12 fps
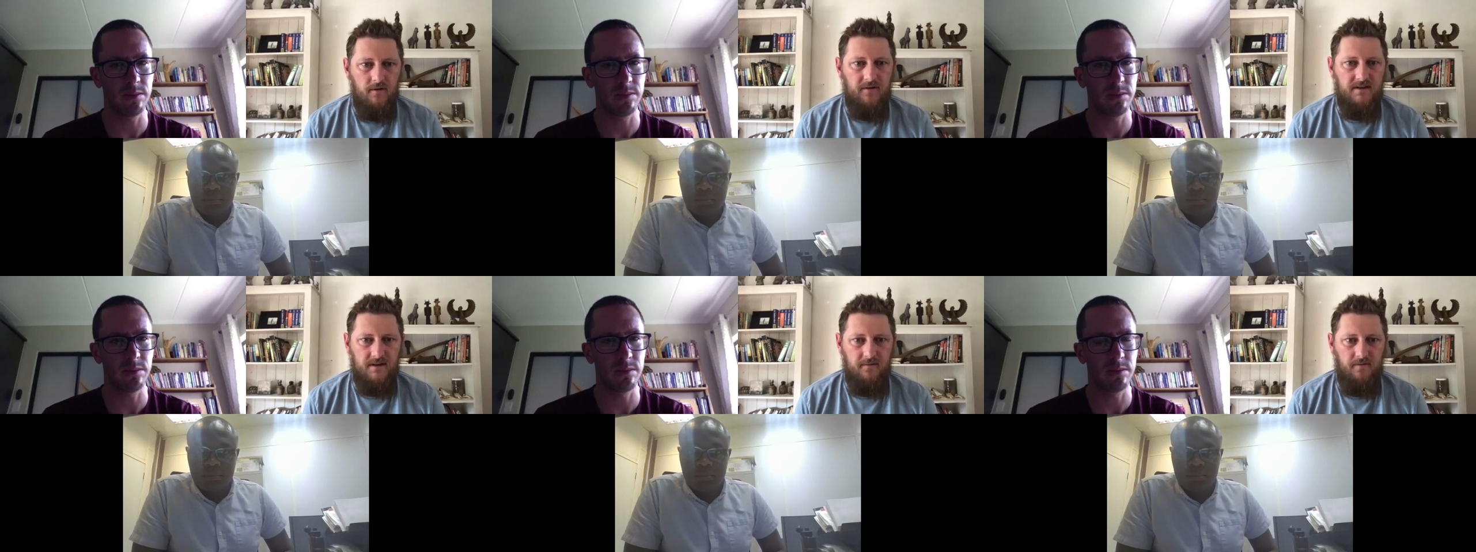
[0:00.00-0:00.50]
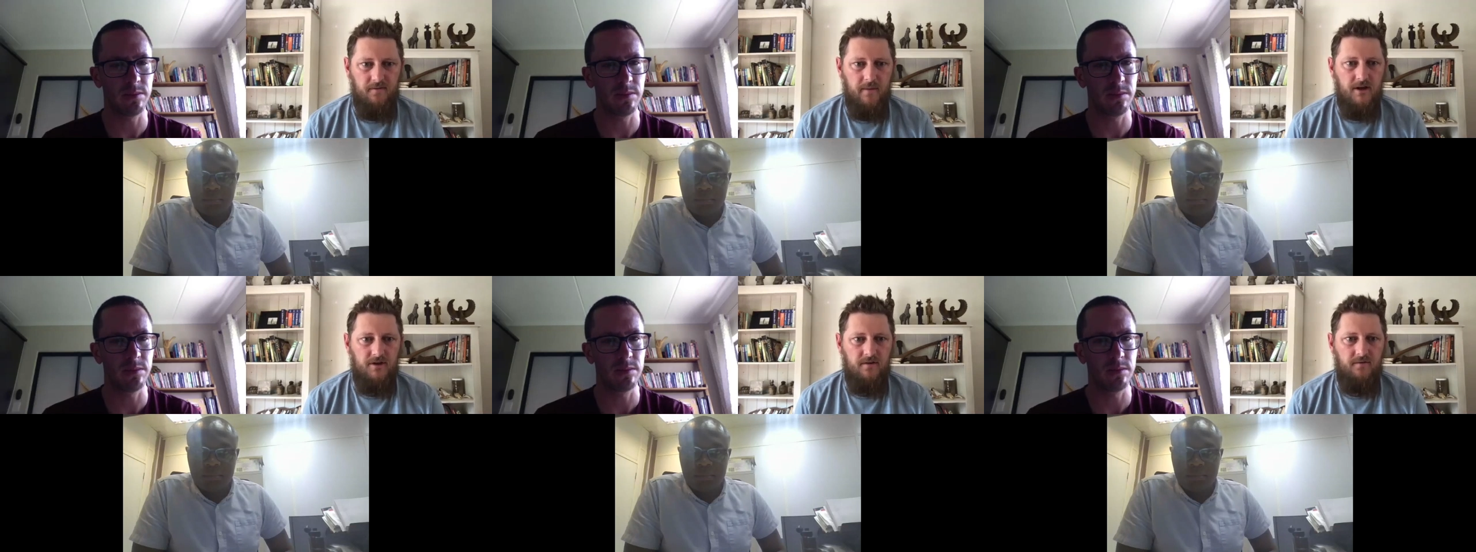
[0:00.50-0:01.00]
Speaker 1: this
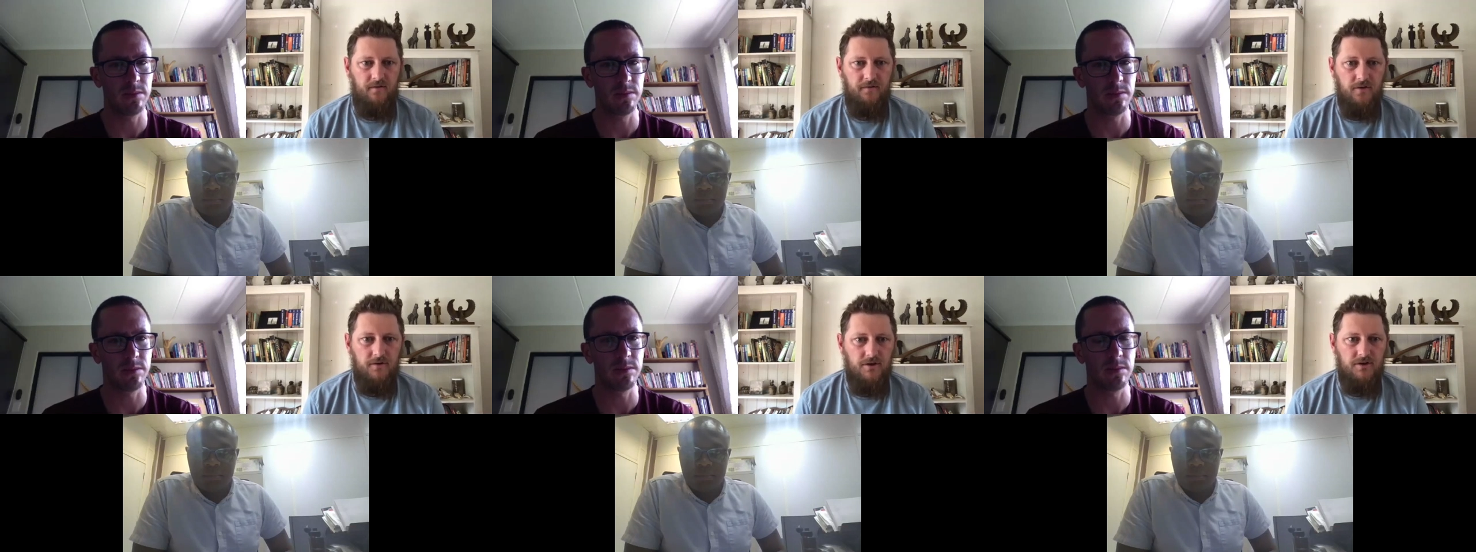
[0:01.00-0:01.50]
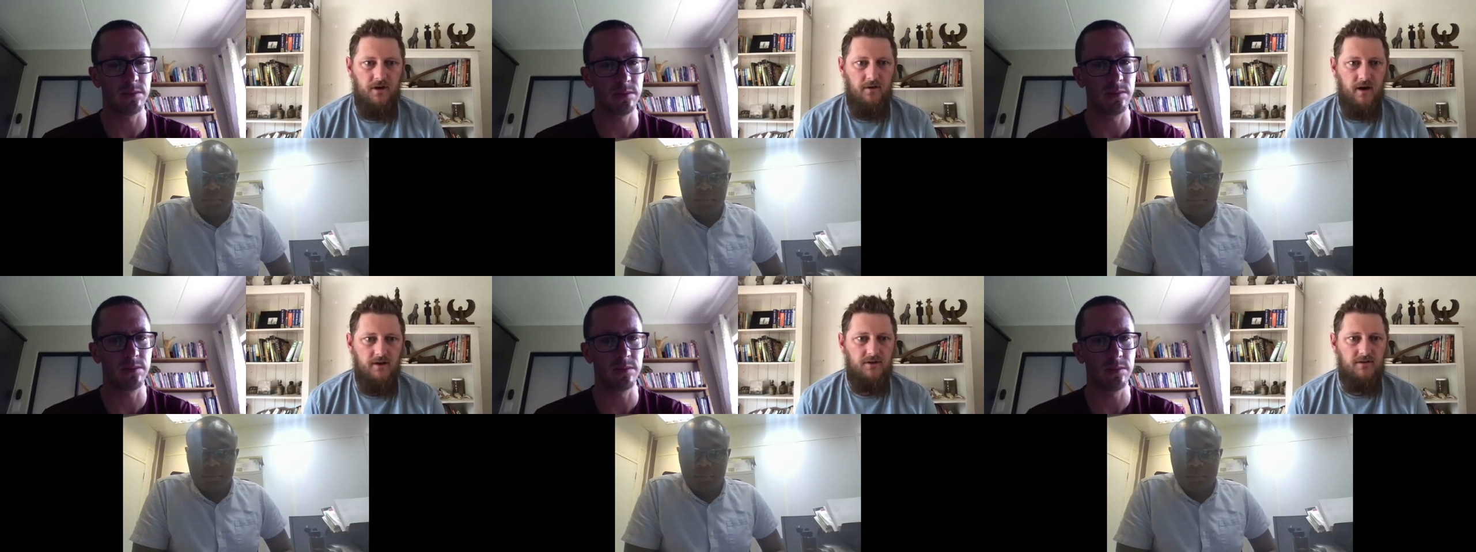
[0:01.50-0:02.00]
information for future
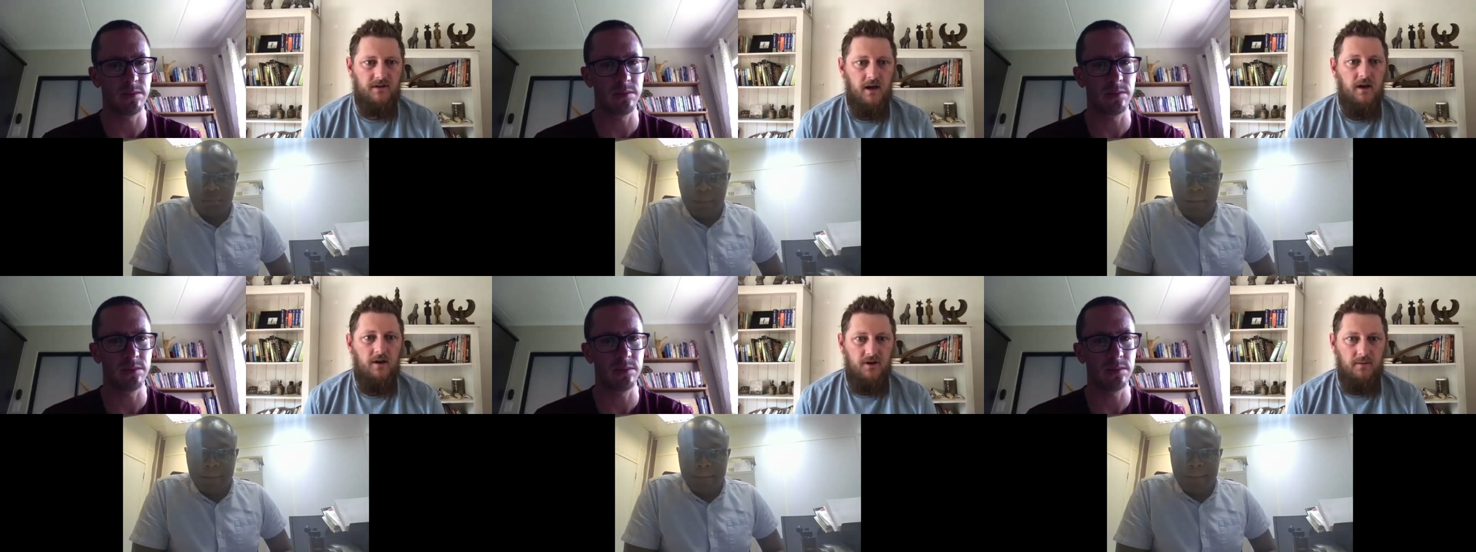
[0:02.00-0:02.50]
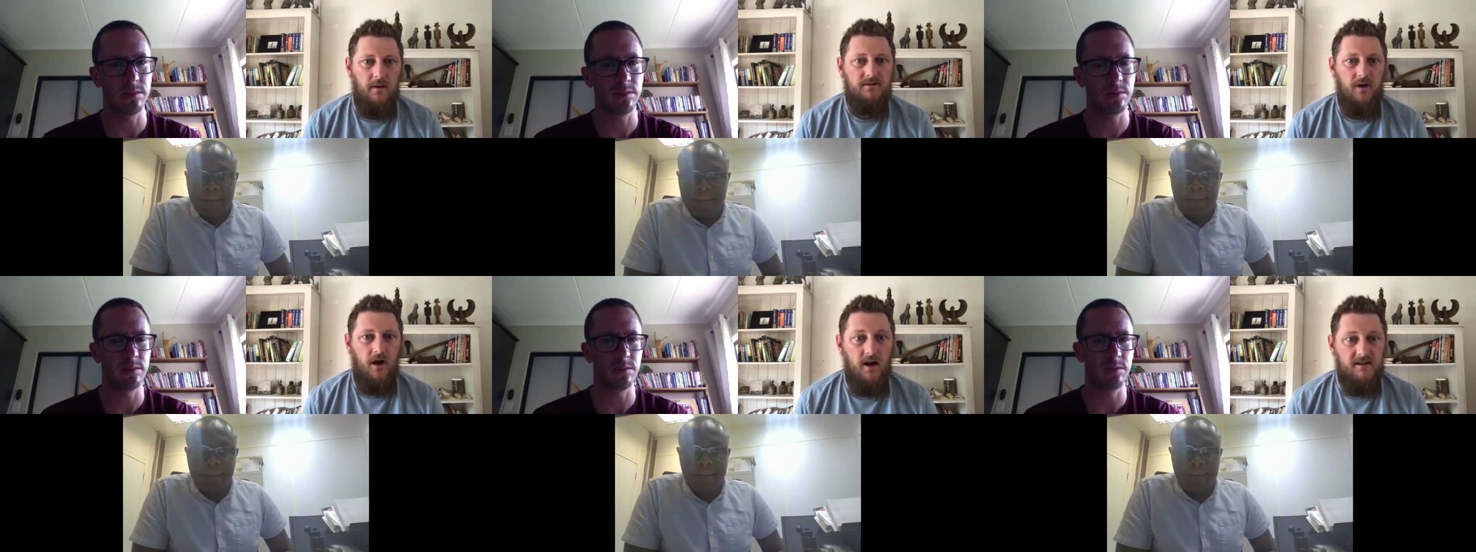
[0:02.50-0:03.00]
generations to be able
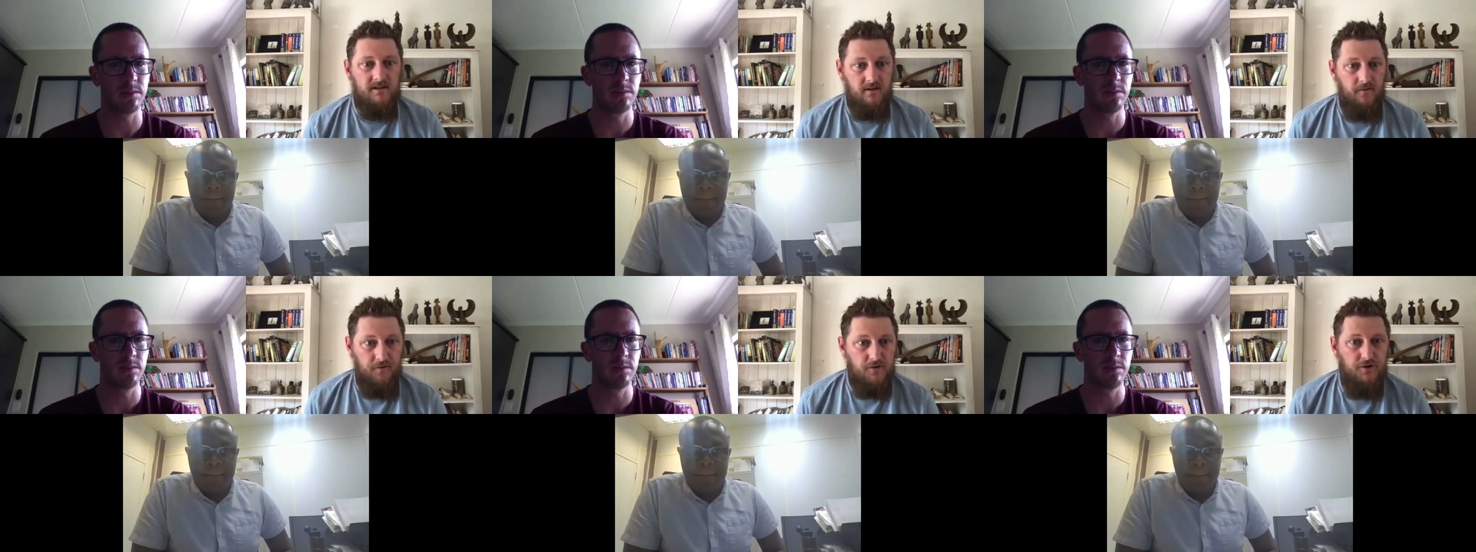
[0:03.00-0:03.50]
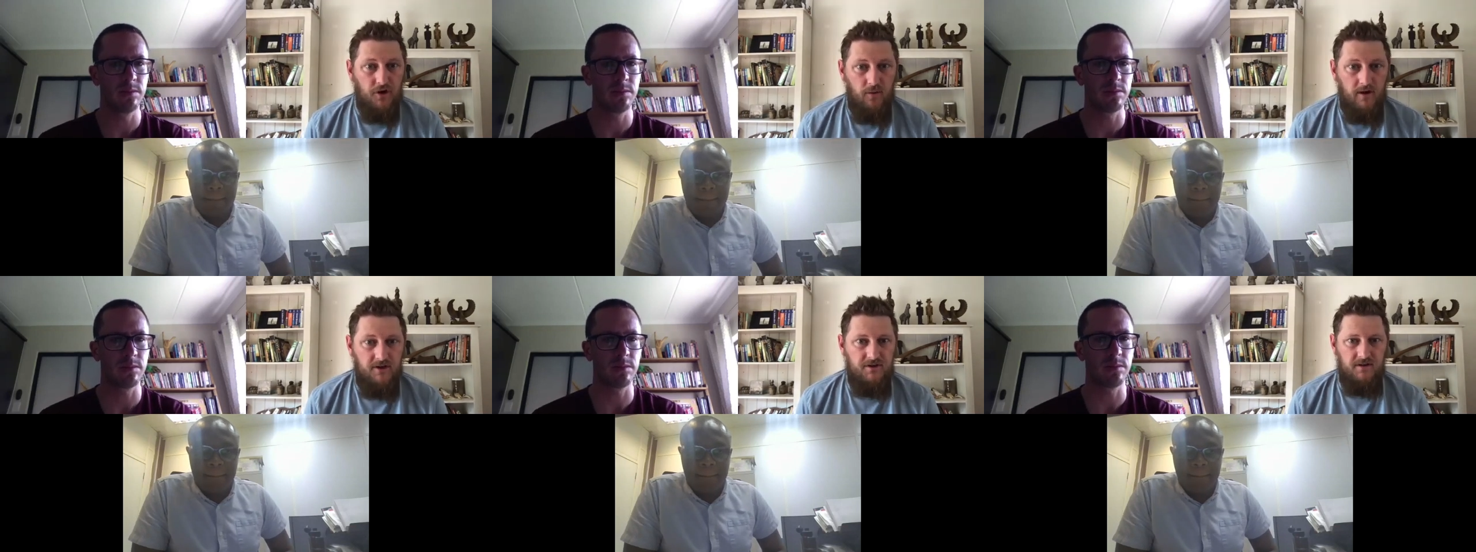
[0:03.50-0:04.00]
to ask future
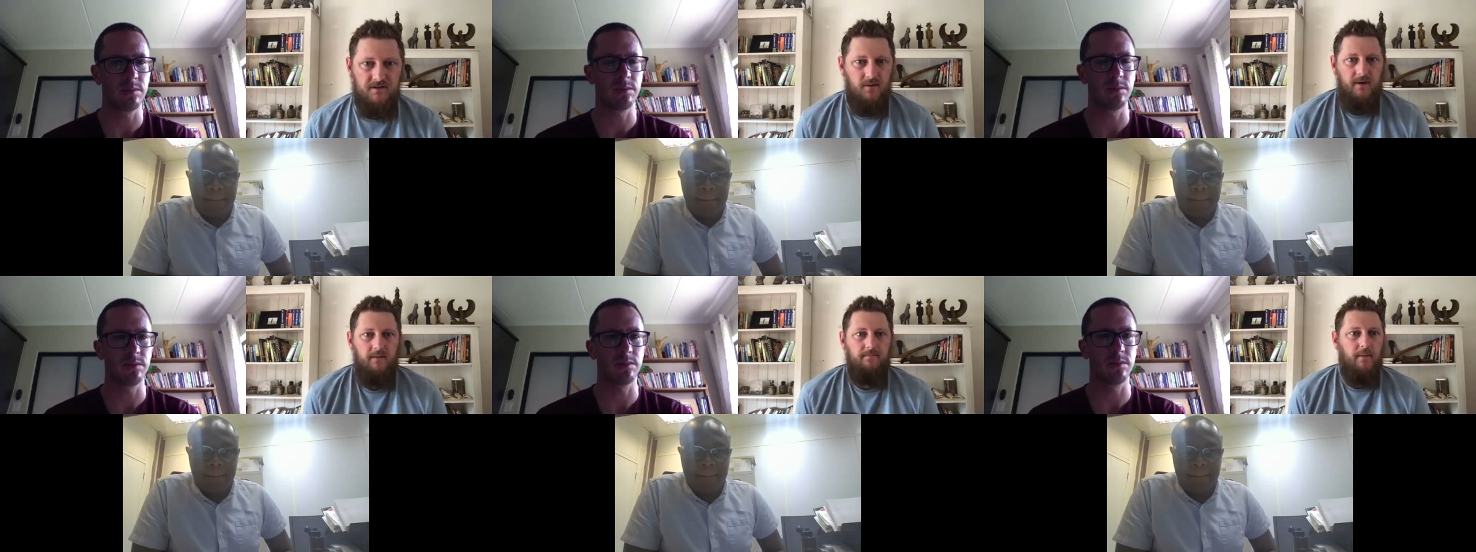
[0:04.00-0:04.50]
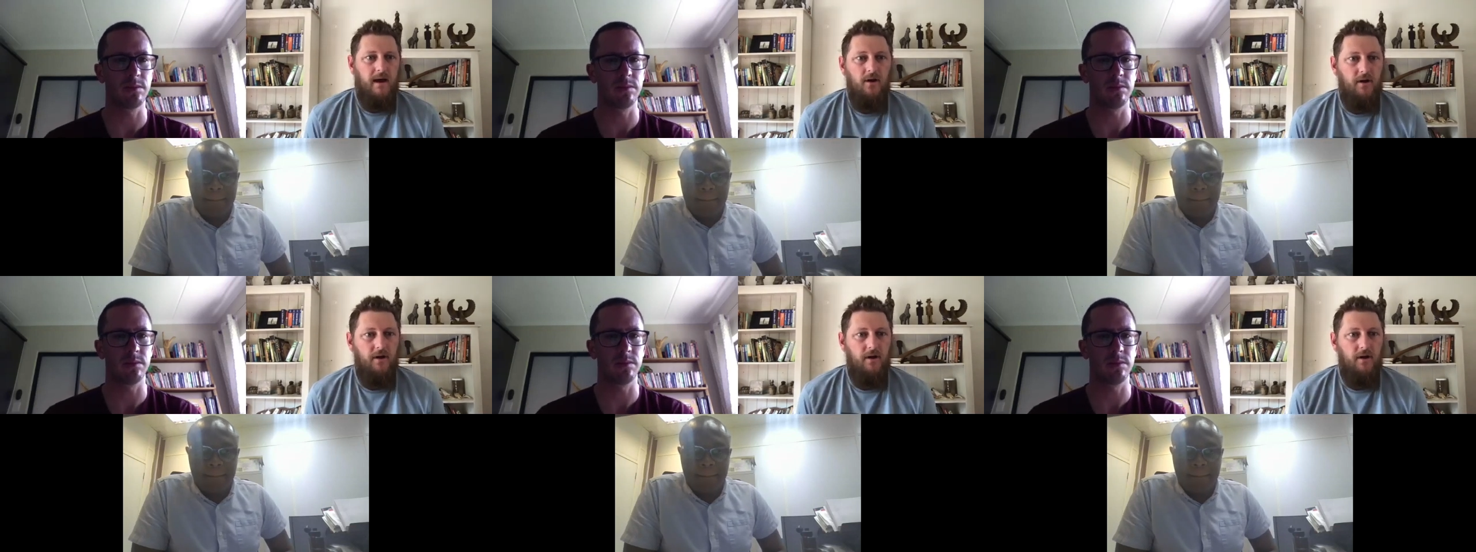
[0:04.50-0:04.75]
questions that we may not